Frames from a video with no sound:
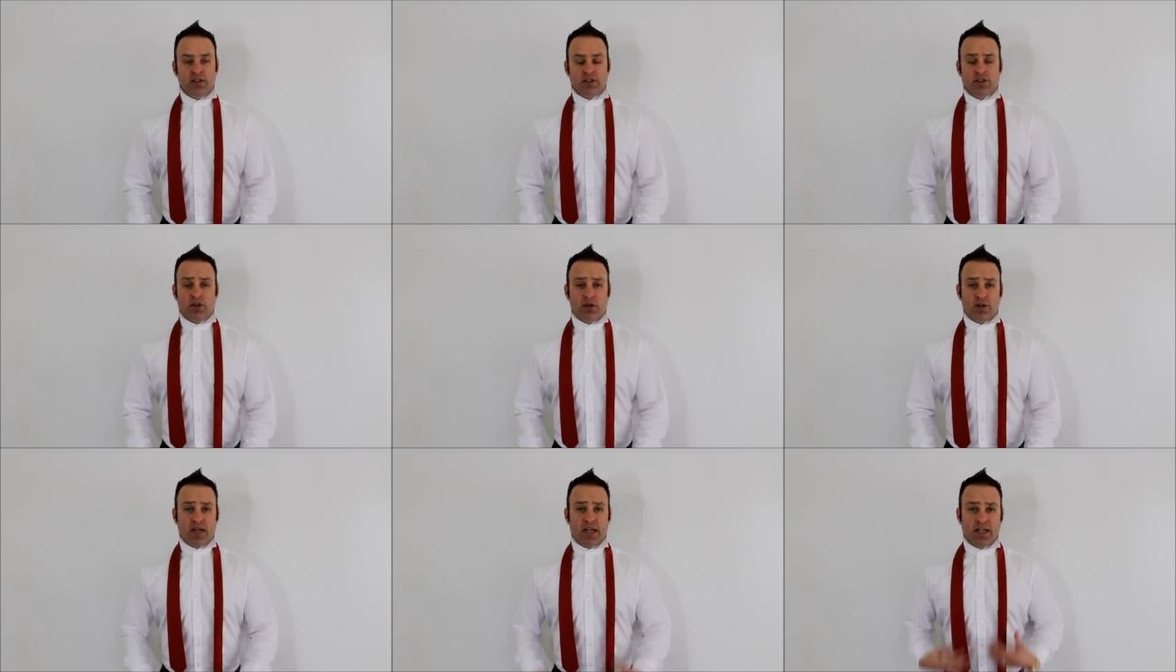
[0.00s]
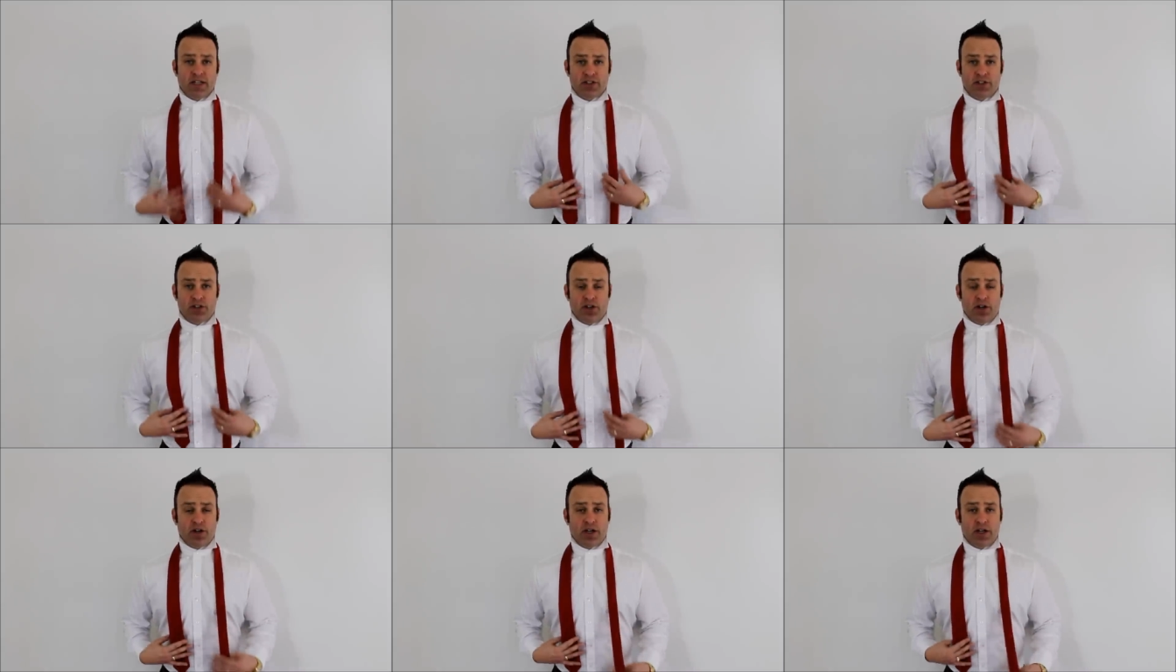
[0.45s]
So getting
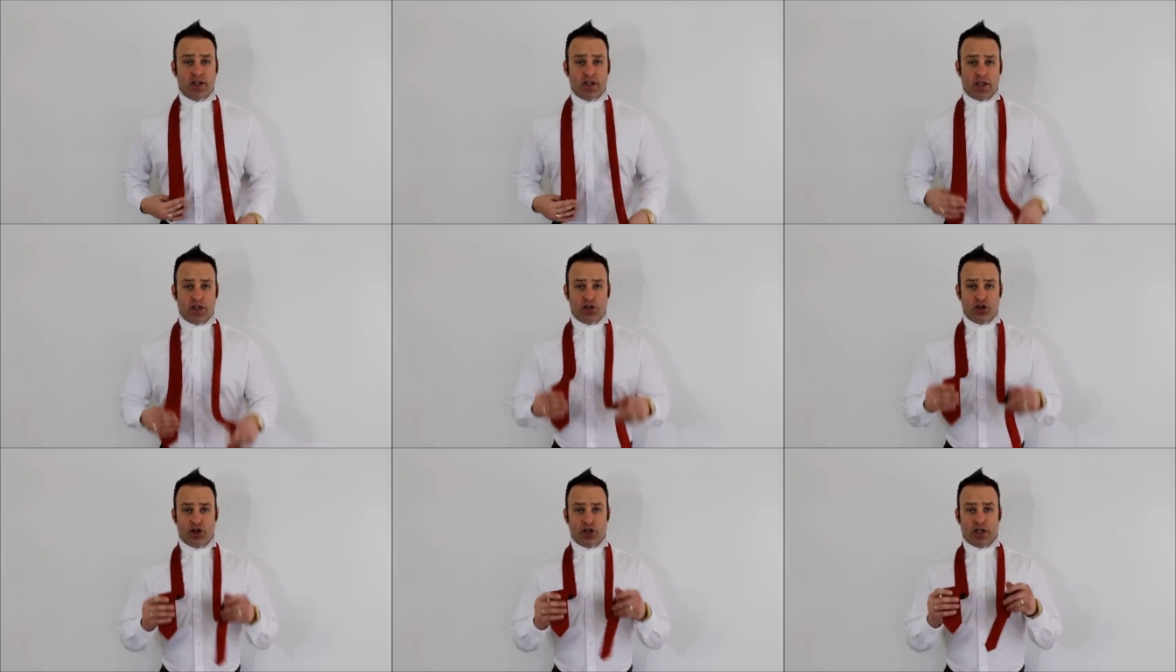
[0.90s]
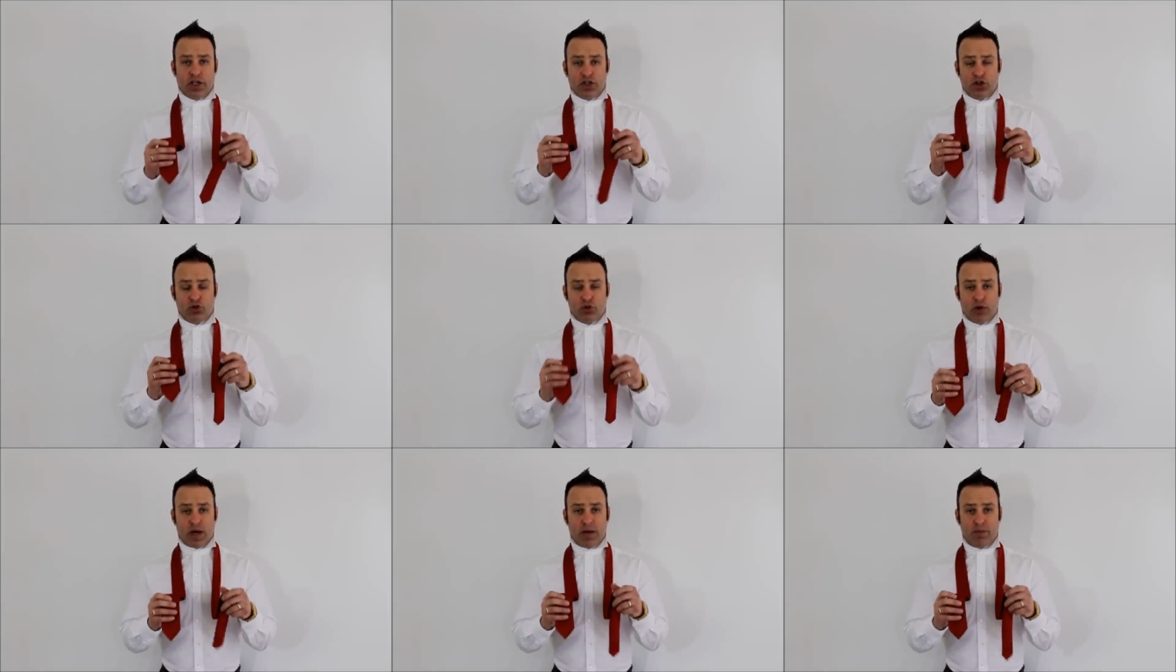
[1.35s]
started, you're going to
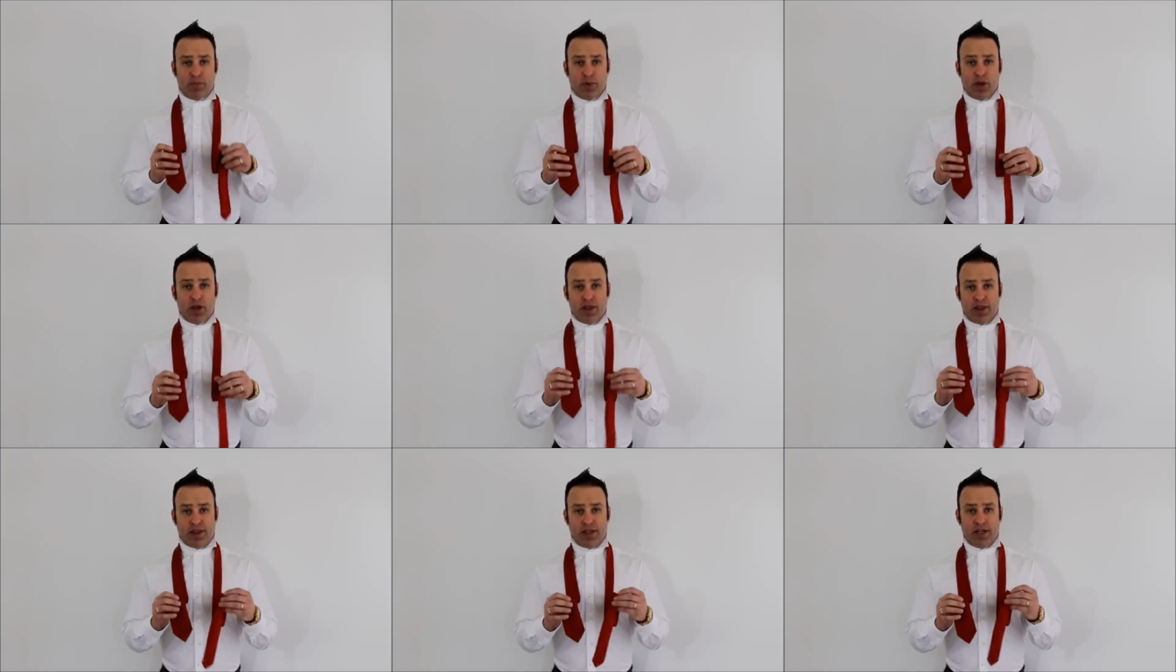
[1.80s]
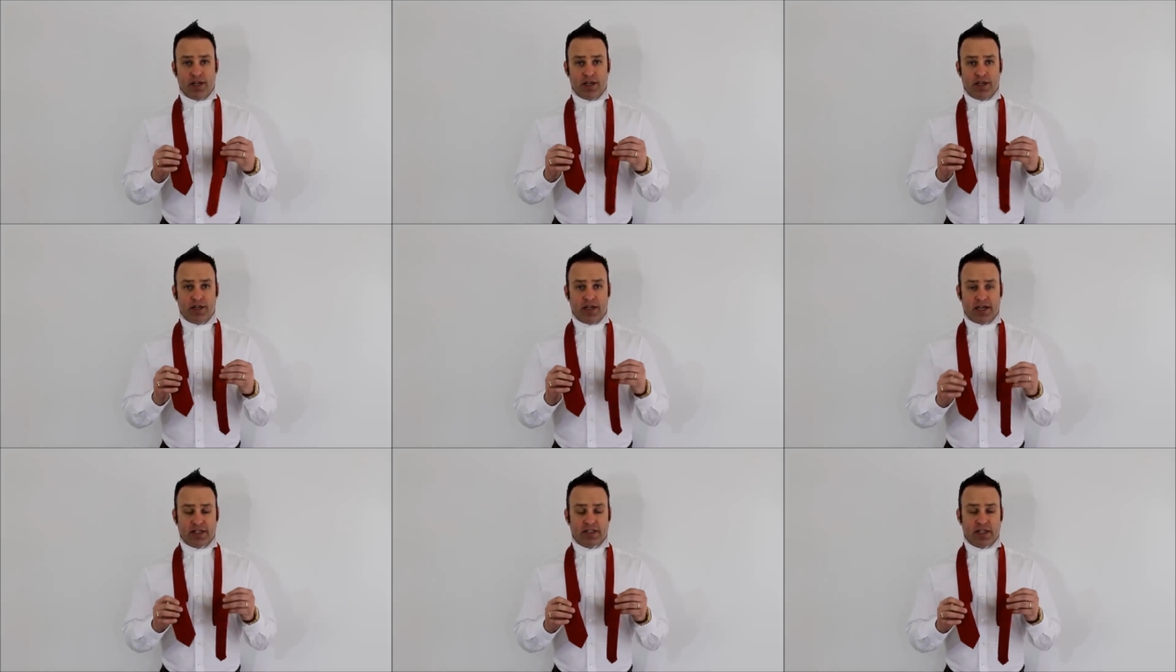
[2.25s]
drape
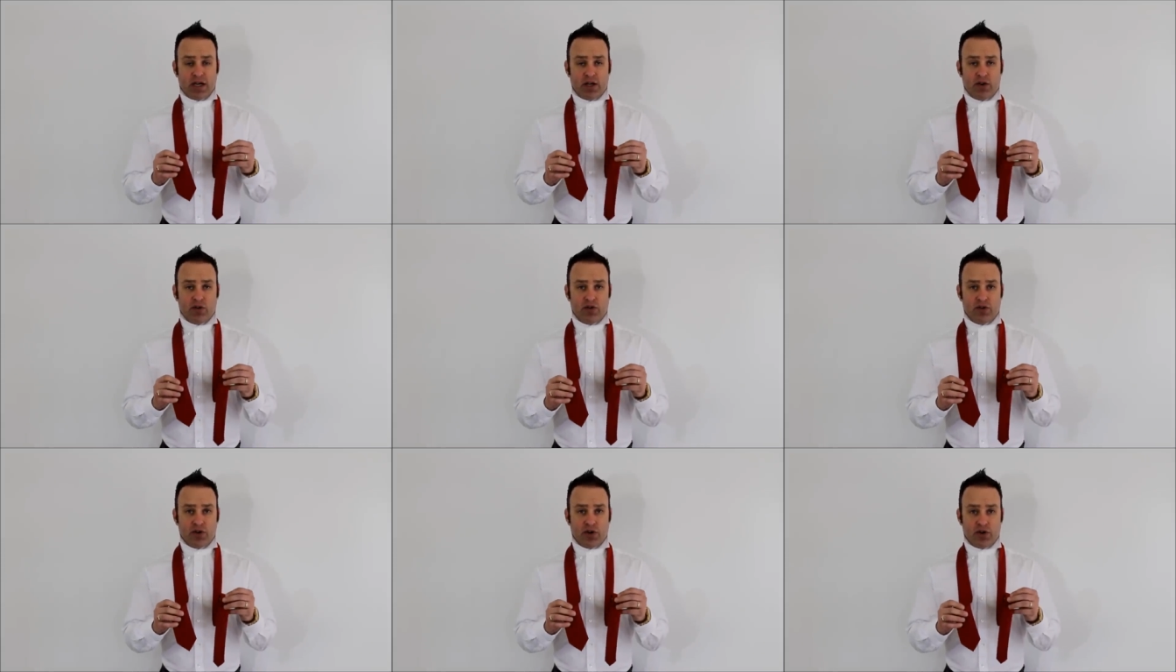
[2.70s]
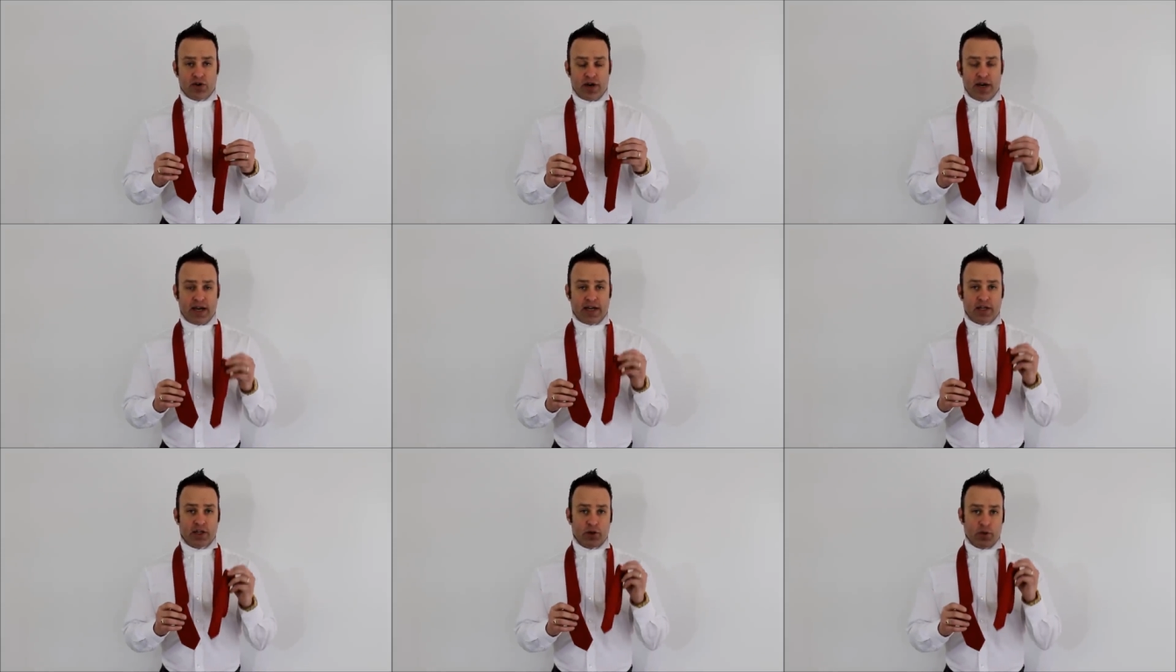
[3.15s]
the necktie over your
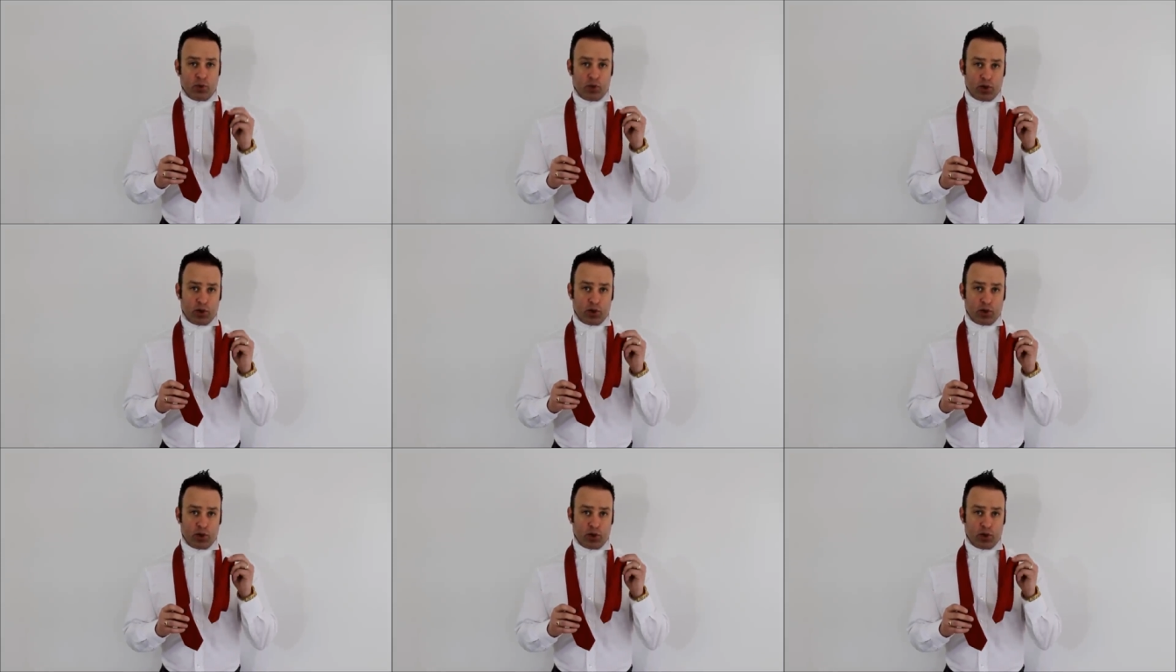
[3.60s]
neck.